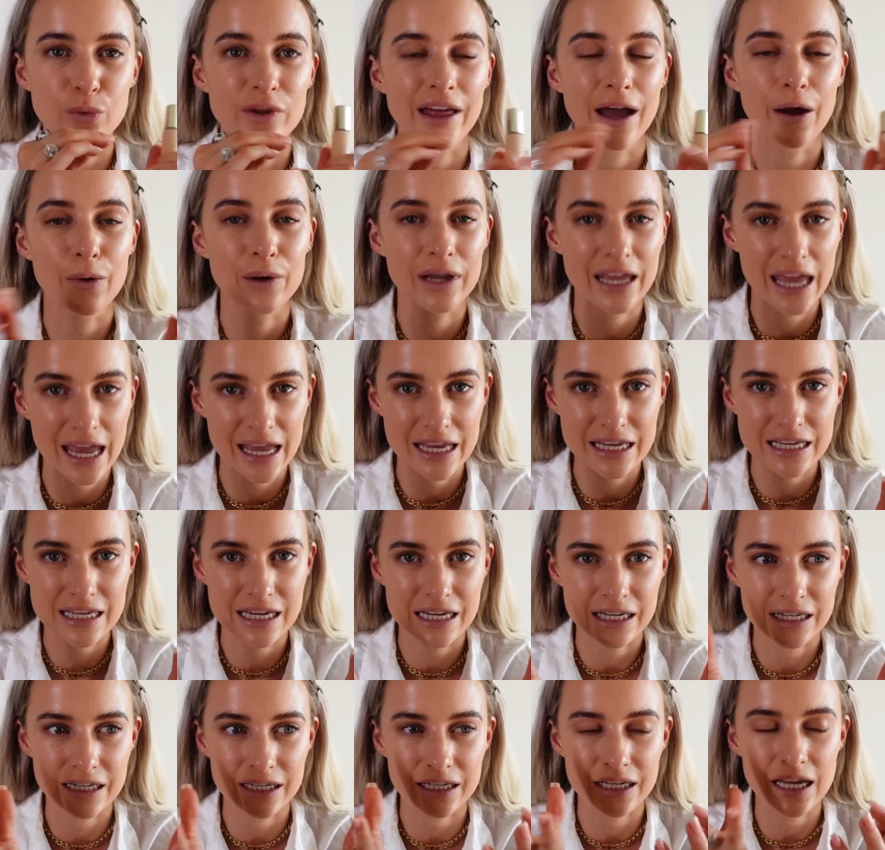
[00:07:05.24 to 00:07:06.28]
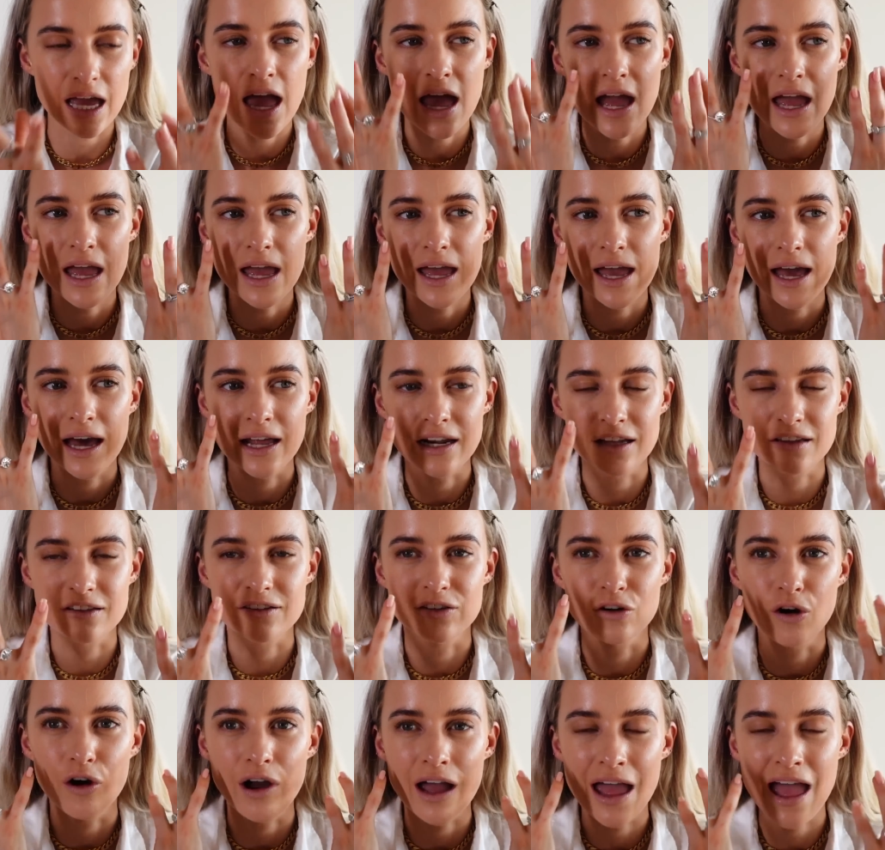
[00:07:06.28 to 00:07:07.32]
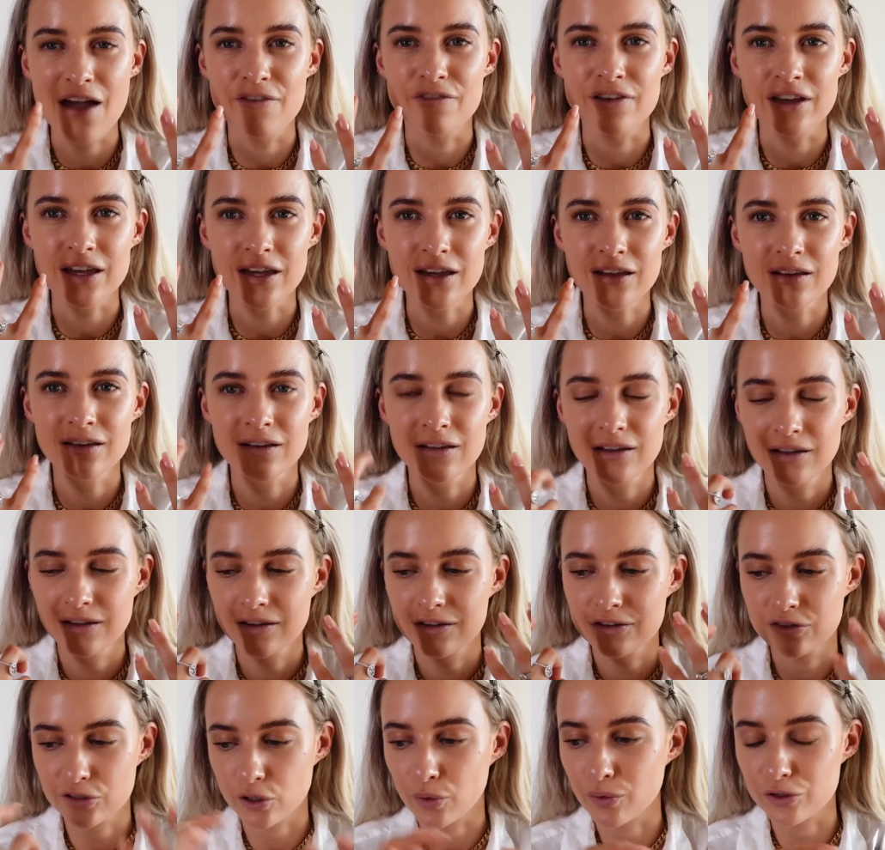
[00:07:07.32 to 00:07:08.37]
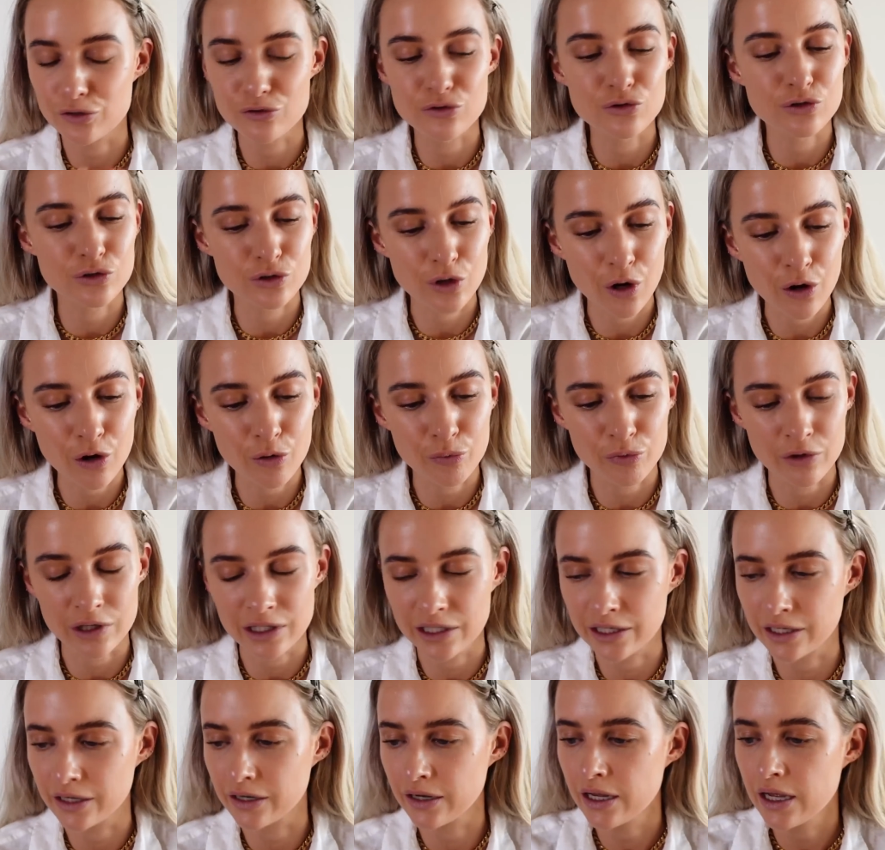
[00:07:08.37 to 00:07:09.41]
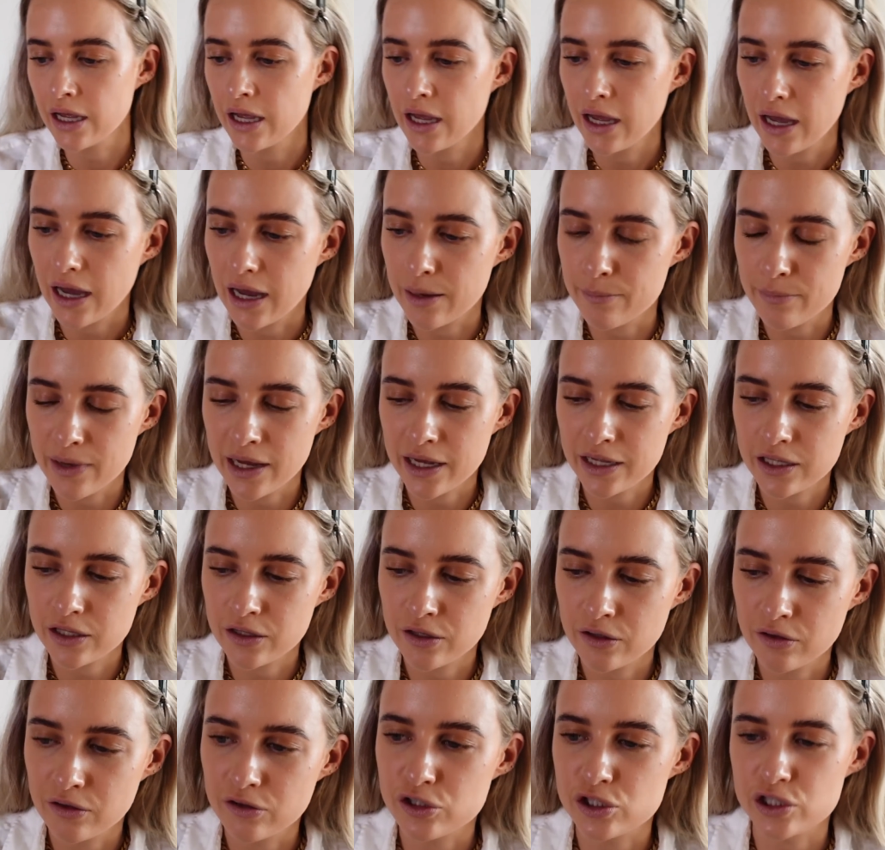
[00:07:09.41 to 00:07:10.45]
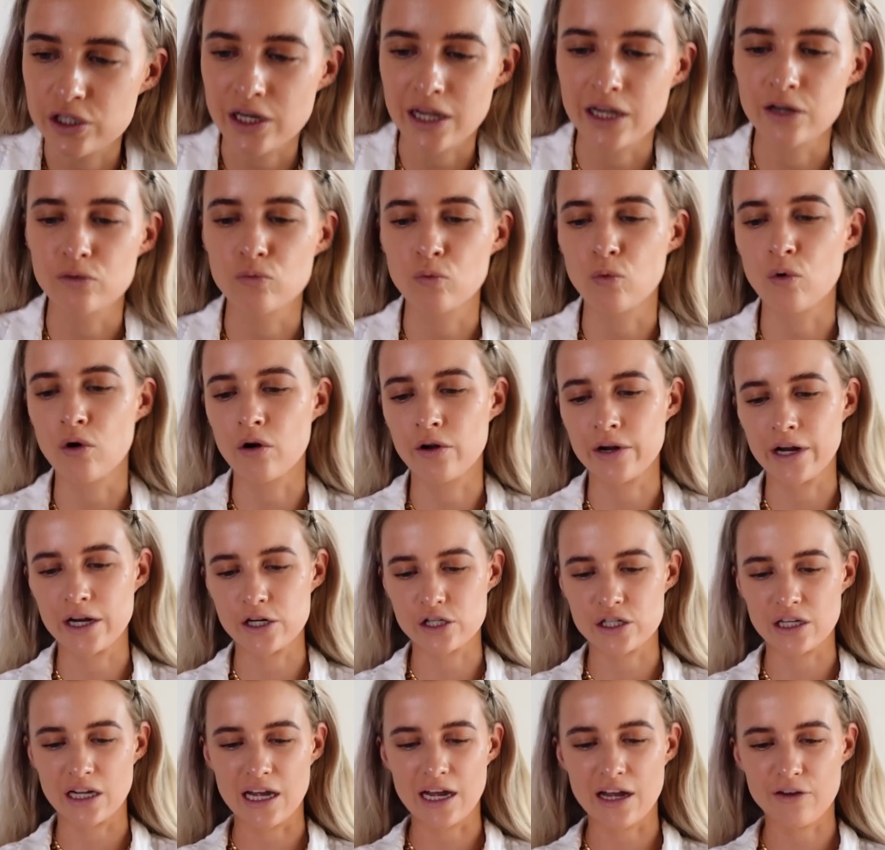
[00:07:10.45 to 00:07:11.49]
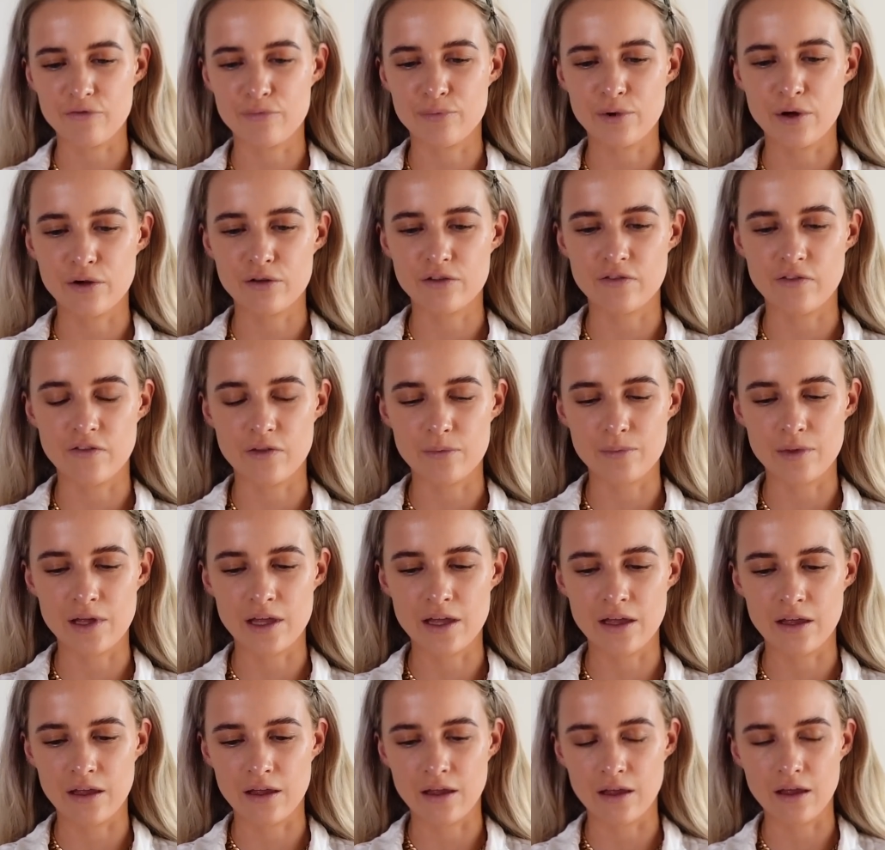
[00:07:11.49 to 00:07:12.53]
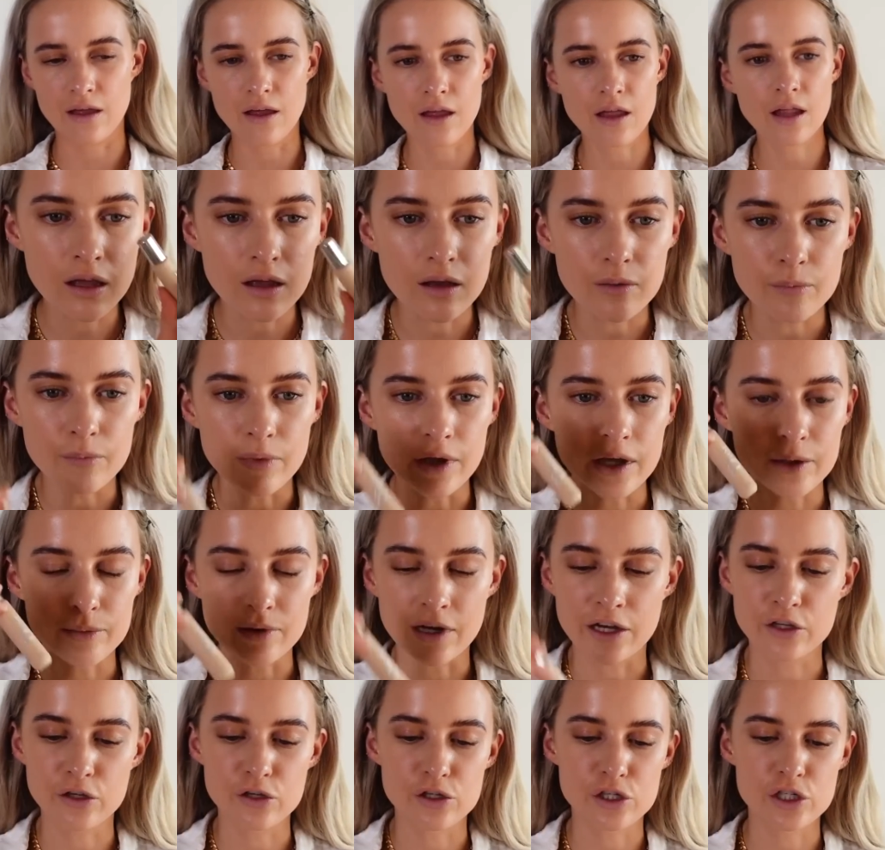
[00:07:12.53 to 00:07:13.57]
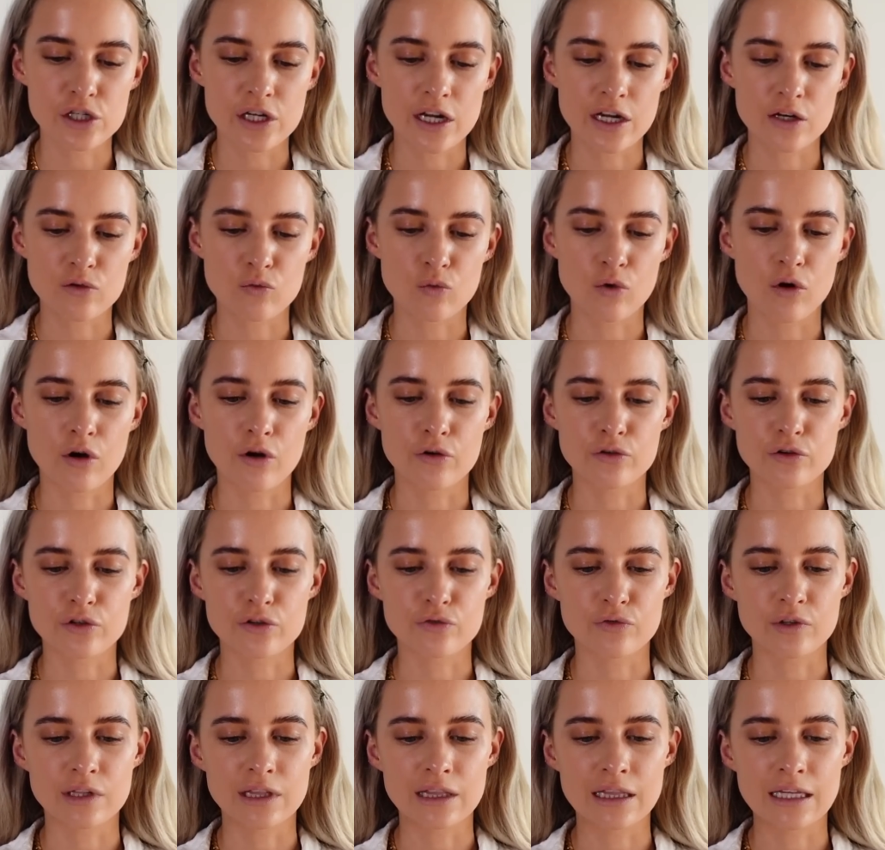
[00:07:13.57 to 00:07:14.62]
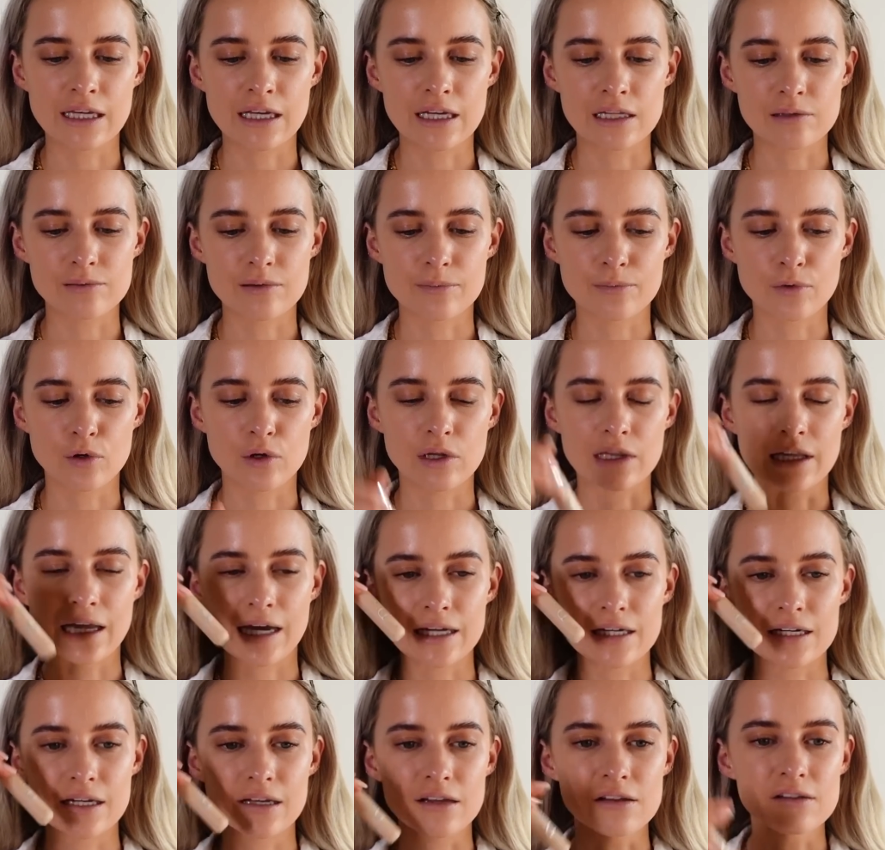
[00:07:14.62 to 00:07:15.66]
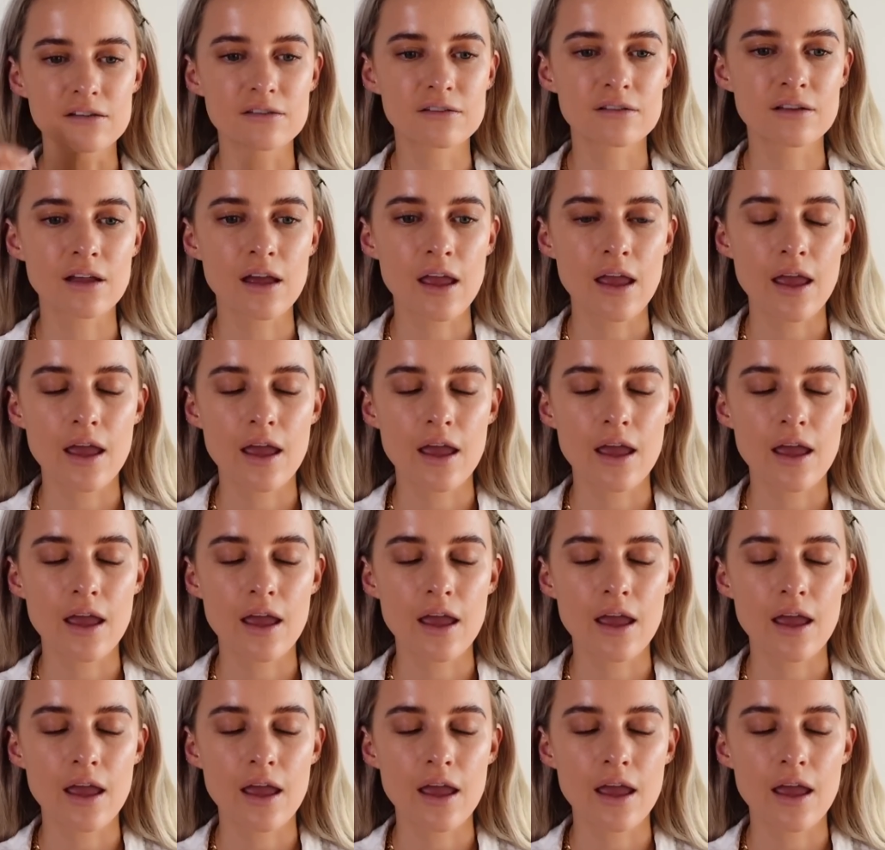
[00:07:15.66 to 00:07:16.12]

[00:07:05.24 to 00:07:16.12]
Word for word: without caking and it's not heavy so it's so brilliant. I might use shade one, actually I have both of them here. Maybe I'll use shade one just for a little bit more lightness